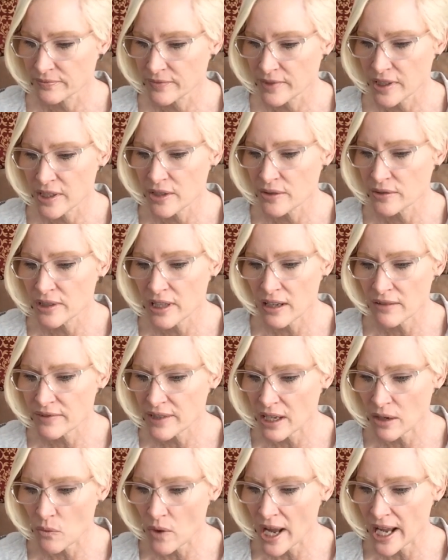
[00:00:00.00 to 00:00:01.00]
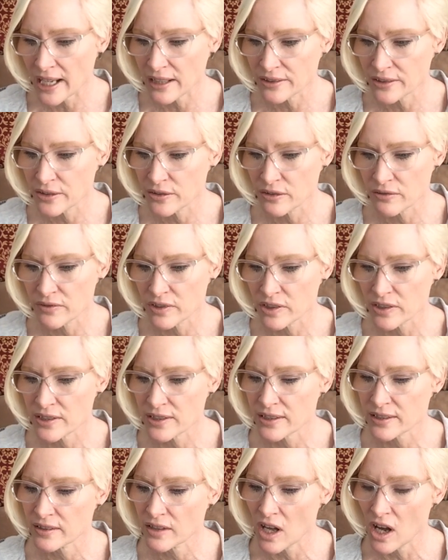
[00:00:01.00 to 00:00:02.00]
You love that wild
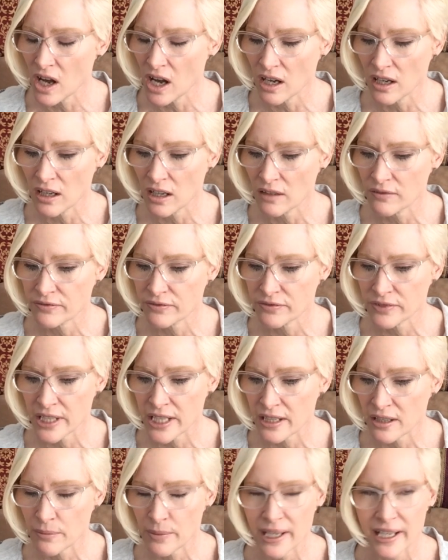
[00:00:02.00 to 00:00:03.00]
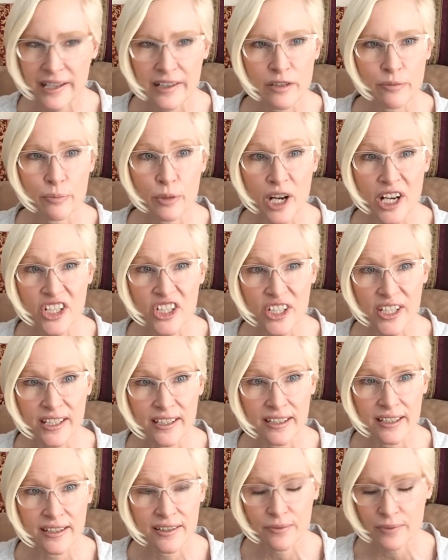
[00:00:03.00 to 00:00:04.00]
universe law of freedom and
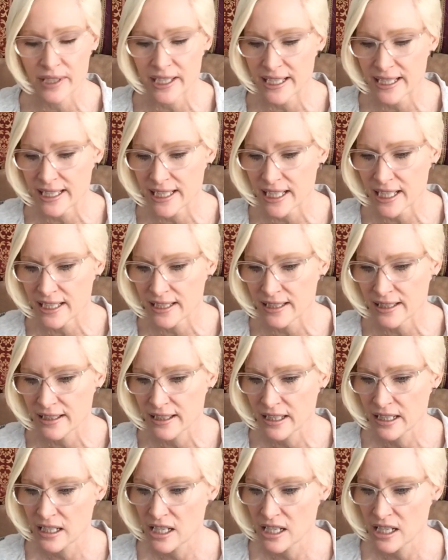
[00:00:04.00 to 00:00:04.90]
expression, is what he says.